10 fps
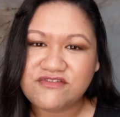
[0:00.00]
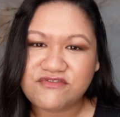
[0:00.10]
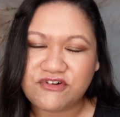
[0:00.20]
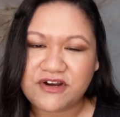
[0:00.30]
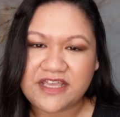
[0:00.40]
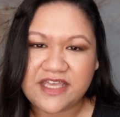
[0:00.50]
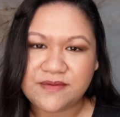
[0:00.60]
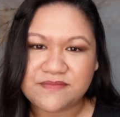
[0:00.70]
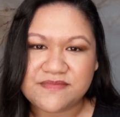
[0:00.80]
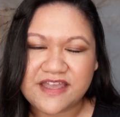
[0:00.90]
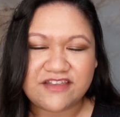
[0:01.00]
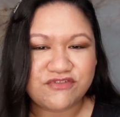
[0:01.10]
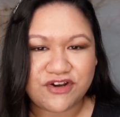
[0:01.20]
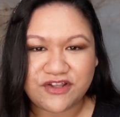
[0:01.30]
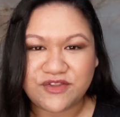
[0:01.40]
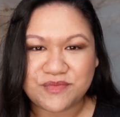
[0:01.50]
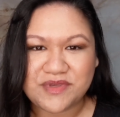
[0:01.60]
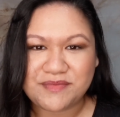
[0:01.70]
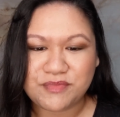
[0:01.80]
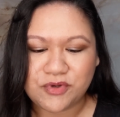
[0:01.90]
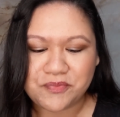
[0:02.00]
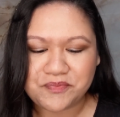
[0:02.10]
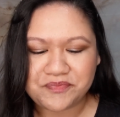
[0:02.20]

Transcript: for Him and for other people.